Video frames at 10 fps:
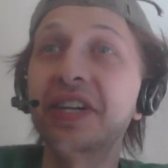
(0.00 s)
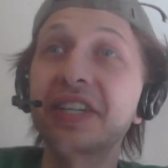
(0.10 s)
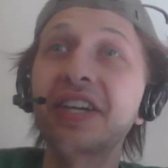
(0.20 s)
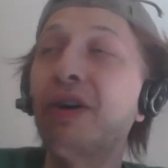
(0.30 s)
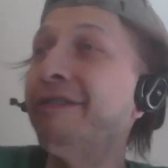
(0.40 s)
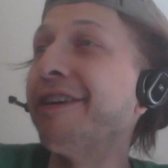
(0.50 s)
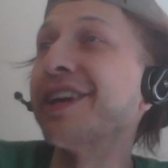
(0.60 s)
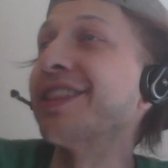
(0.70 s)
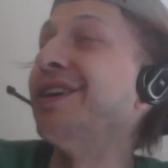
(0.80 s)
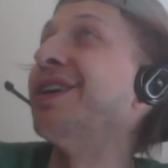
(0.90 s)
could go
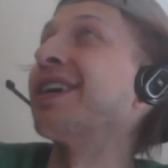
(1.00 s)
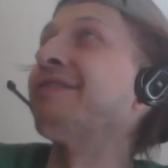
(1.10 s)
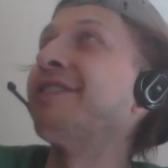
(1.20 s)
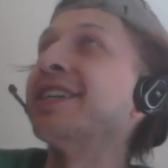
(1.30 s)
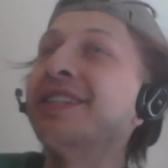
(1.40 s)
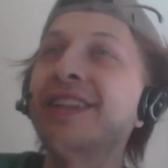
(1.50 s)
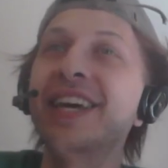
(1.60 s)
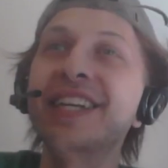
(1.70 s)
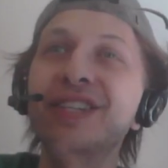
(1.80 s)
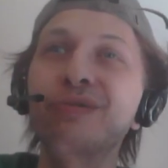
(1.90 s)
very long if I
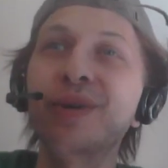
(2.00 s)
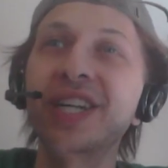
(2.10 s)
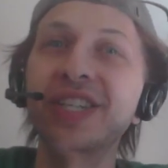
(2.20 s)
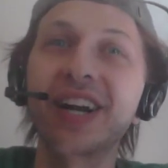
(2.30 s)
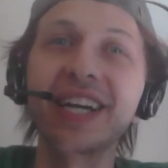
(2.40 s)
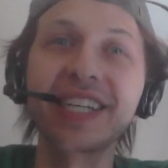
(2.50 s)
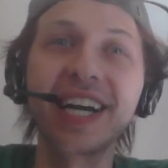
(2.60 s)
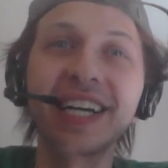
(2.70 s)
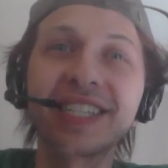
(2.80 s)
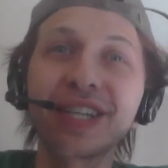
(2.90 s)
delay too much. All right,
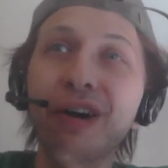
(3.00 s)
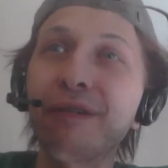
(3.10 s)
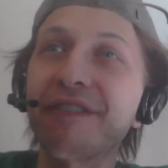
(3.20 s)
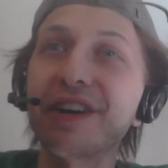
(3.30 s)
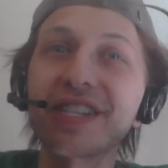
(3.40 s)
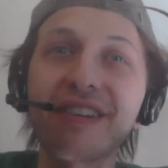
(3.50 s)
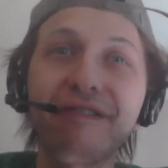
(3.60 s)
guys. So first and